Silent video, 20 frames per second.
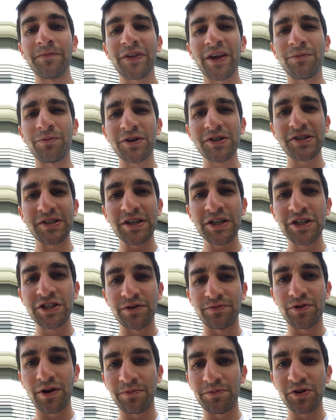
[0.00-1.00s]
And what is
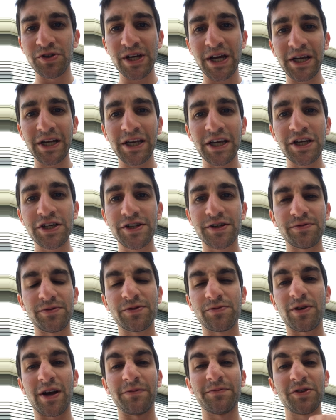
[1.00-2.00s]
Egypt representing? Egypt
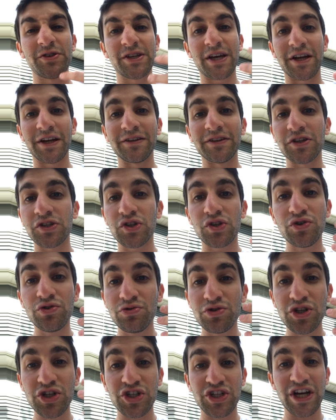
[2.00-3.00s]
is representing this
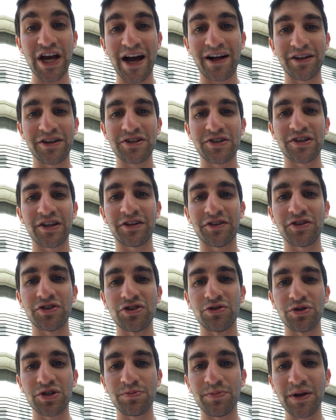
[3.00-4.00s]
huge challenge that the
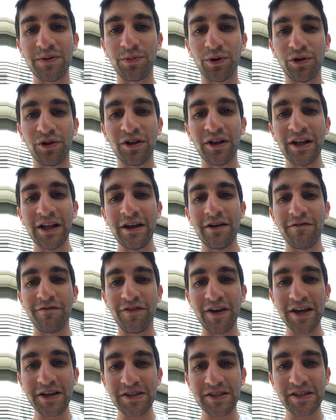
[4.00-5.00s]
Jewish people
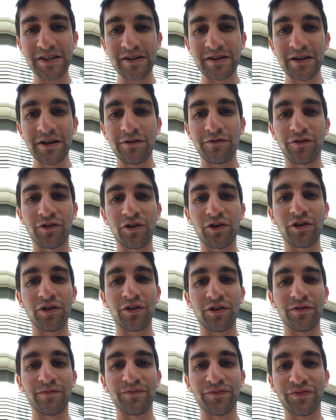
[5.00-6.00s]
faced for